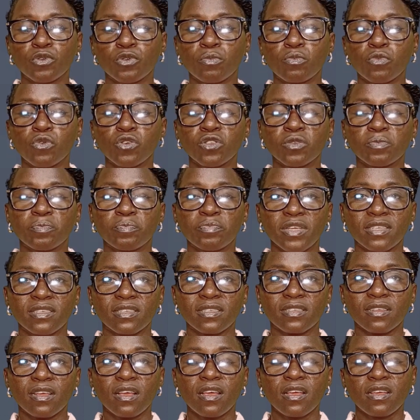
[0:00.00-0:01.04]
promote
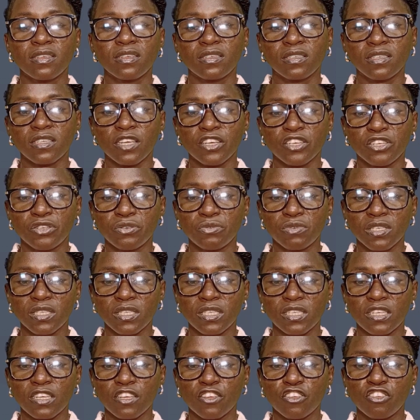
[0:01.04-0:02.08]
peace,
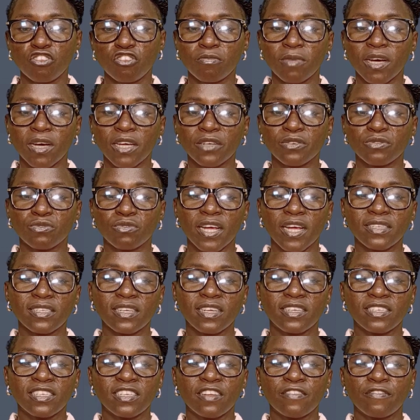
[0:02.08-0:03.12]
security, human rights,
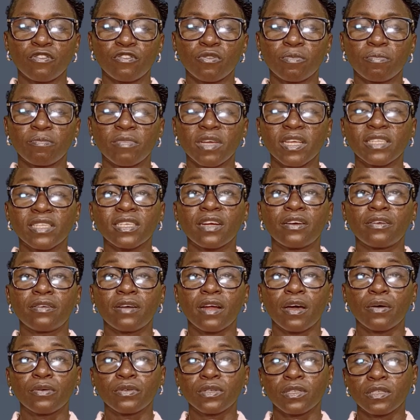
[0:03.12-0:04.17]
and development
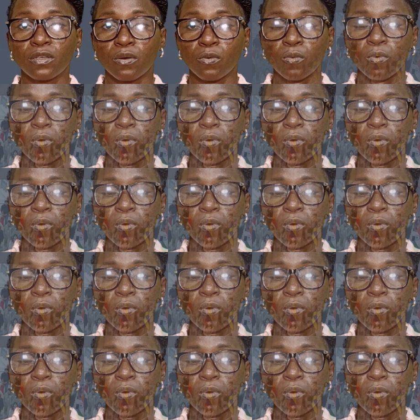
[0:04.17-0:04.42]
around the